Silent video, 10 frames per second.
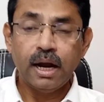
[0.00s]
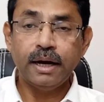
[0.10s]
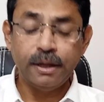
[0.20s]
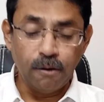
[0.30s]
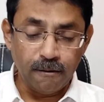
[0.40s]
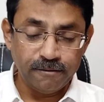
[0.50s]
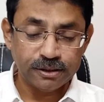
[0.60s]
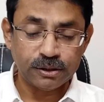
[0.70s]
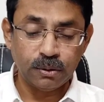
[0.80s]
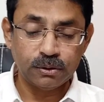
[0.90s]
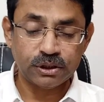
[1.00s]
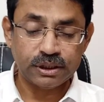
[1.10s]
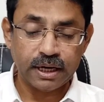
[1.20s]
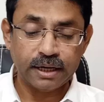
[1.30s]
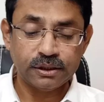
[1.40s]
and the office note
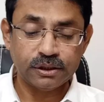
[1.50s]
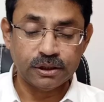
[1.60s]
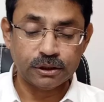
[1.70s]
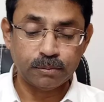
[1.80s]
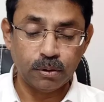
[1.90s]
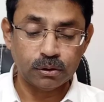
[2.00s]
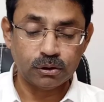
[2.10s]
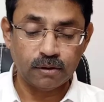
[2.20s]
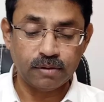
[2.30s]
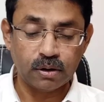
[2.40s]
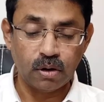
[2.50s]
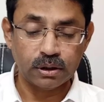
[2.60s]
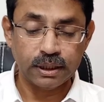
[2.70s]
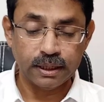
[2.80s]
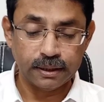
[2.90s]
stands disposed of
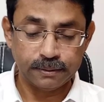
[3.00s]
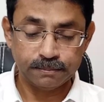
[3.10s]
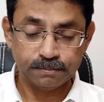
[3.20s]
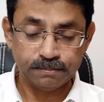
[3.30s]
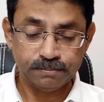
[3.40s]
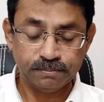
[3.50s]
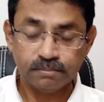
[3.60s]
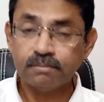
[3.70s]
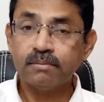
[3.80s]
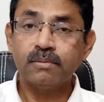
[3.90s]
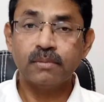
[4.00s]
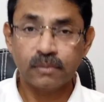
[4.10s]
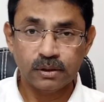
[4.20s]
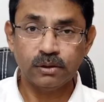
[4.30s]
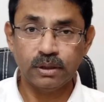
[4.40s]
accordingly.
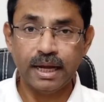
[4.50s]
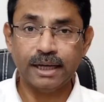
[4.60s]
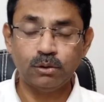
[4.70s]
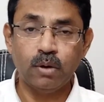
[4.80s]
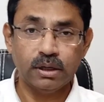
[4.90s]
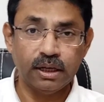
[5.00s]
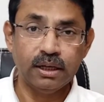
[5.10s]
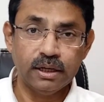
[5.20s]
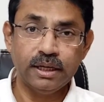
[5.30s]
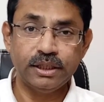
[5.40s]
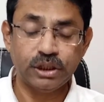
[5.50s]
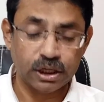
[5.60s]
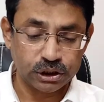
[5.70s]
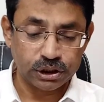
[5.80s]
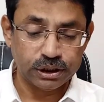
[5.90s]
So that's what the learned
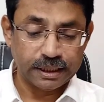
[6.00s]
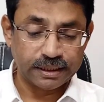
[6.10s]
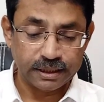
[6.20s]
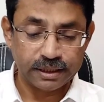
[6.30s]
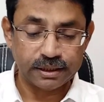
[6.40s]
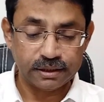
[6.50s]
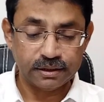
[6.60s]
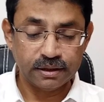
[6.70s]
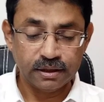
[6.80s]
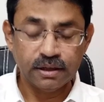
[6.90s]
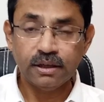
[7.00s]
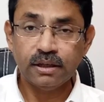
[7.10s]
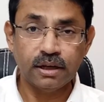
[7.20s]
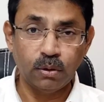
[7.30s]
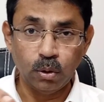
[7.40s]
judge dictated.
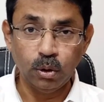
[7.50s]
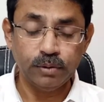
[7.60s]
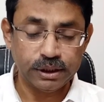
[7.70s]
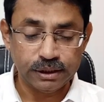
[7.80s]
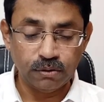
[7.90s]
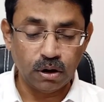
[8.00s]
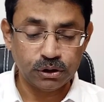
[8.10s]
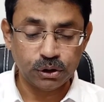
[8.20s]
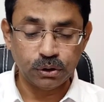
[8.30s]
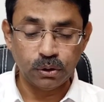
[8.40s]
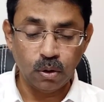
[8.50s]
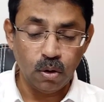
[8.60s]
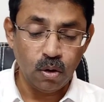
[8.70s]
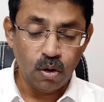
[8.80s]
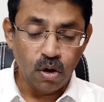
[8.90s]
Now Urvashi wants to
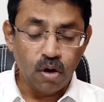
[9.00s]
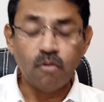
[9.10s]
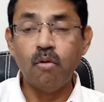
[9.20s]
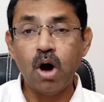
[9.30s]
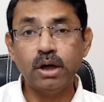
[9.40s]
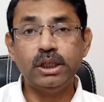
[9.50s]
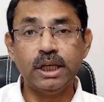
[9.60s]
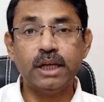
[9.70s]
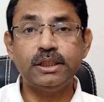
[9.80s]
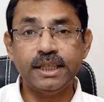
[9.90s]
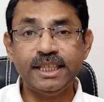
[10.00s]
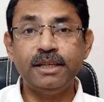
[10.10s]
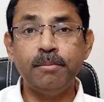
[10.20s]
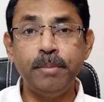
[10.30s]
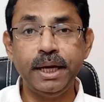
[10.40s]
know, what does
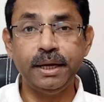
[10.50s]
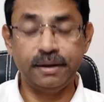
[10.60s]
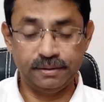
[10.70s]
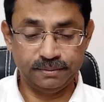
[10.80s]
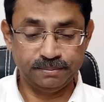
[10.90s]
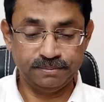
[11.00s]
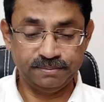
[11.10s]
it mean?